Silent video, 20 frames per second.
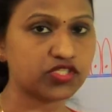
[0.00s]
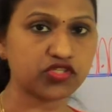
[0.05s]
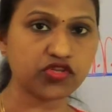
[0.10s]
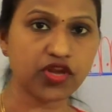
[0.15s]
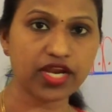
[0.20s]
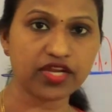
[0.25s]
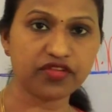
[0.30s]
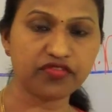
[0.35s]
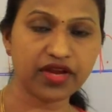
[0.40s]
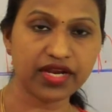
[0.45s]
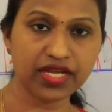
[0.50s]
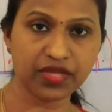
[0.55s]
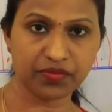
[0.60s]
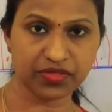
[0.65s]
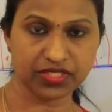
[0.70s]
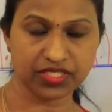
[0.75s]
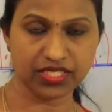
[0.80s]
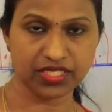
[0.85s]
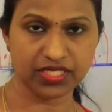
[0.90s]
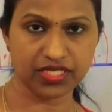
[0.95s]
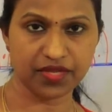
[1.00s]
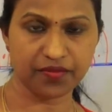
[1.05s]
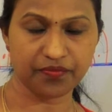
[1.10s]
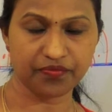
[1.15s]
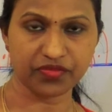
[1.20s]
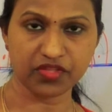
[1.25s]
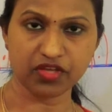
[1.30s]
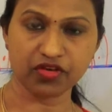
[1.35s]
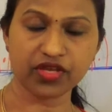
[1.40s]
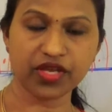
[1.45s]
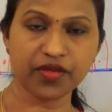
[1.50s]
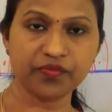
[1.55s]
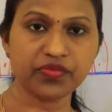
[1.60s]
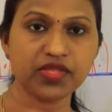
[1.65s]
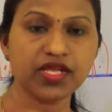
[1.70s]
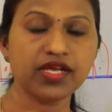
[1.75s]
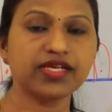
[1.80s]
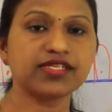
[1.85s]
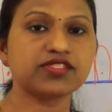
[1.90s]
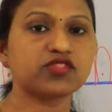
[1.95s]
stratified epithelium. Okay.
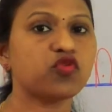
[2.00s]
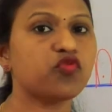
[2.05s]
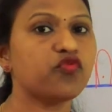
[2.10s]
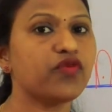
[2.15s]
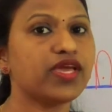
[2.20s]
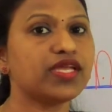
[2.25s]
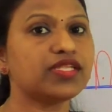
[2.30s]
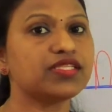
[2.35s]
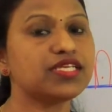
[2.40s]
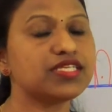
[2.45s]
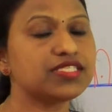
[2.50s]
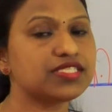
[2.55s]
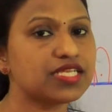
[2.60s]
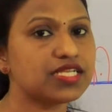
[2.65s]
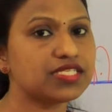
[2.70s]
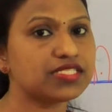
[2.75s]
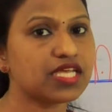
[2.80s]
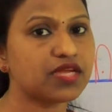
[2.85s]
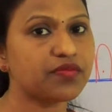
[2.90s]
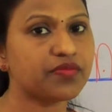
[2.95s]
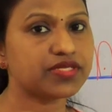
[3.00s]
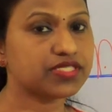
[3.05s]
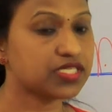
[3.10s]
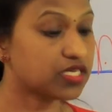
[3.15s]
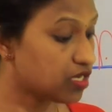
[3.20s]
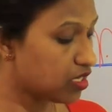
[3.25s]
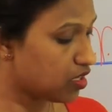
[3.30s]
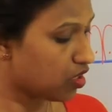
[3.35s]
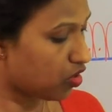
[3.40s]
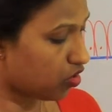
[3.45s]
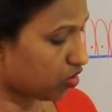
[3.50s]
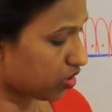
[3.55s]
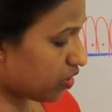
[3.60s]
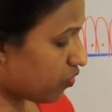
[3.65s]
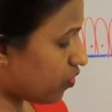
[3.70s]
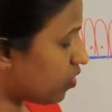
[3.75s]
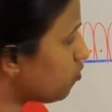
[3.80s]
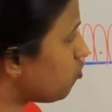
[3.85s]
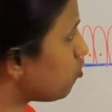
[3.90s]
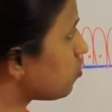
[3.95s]
So where these cells are present. Okay,
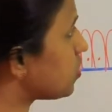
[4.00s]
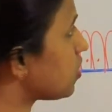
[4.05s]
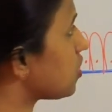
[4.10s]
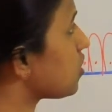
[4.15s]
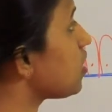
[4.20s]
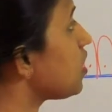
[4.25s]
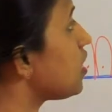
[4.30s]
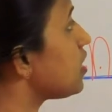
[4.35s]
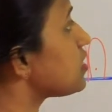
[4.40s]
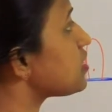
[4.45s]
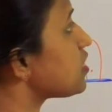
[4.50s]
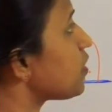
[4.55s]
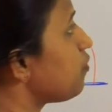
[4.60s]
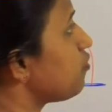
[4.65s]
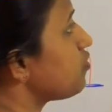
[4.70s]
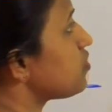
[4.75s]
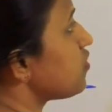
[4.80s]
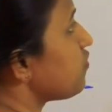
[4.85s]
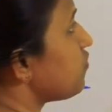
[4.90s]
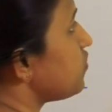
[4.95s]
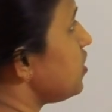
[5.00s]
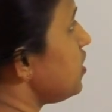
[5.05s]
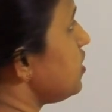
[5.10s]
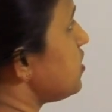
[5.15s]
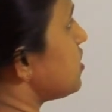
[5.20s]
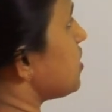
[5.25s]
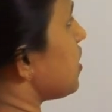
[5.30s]
one more thing. Suppose if these